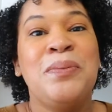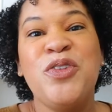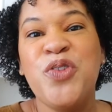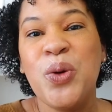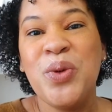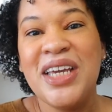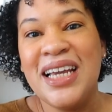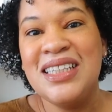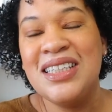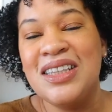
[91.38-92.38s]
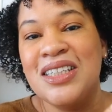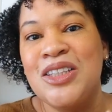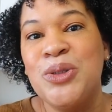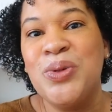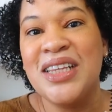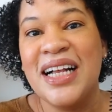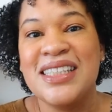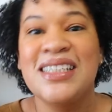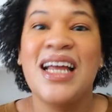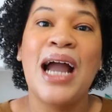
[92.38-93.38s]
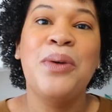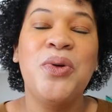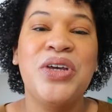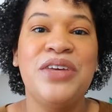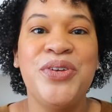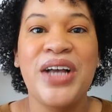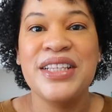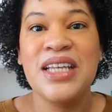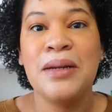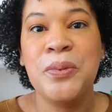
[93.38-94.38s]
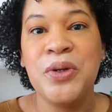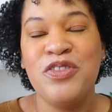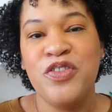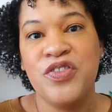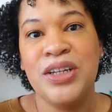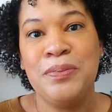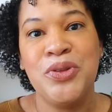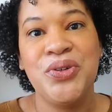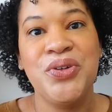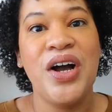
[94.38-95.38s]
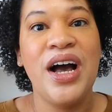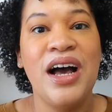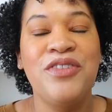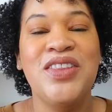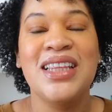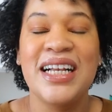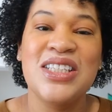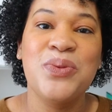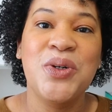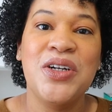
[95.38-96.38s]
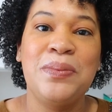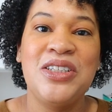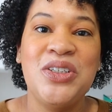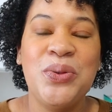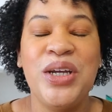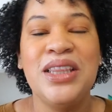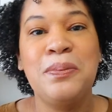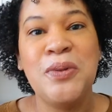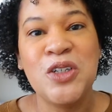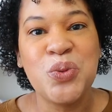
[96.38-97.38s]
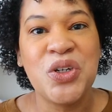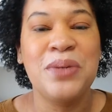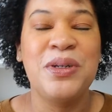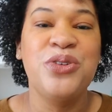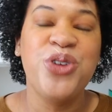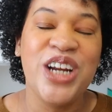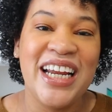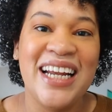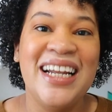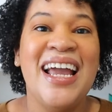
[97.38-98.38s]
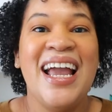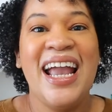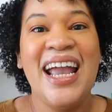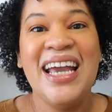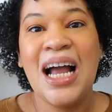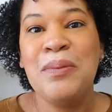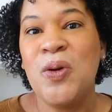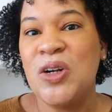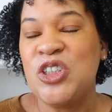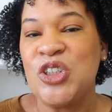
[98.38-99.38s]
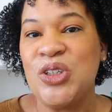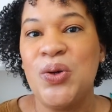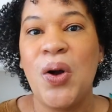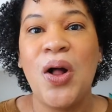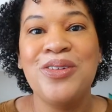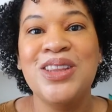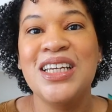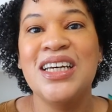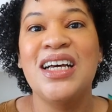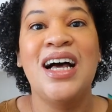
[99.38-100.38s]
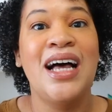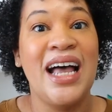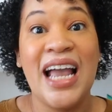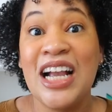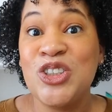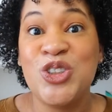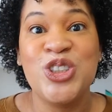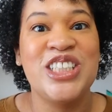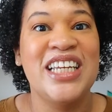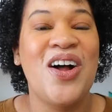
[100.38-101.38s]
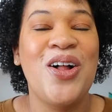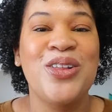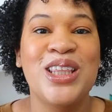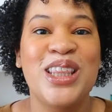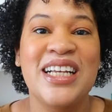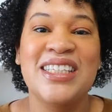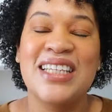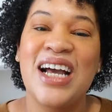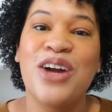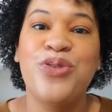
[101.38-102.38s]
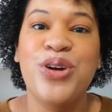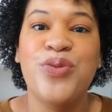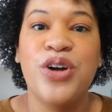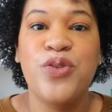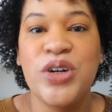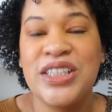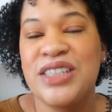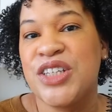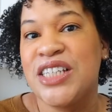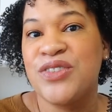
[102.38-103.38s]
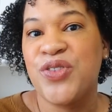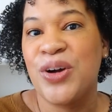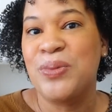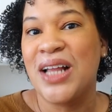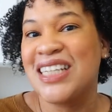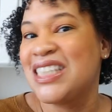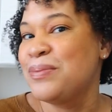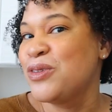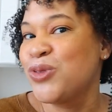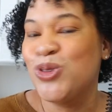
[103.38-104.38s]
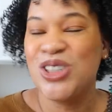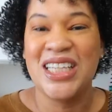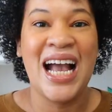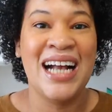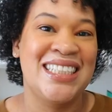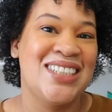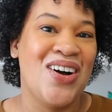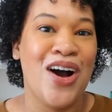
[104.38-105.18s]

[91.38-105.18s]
before we get into the do a lesson, I will give you guys a brief flip through of the lesson we're gonna be doing, the books we're gonna be reading, and I'm gonna show you all the uh, extras and all the things that A River of Voices from Blossom and Roots has to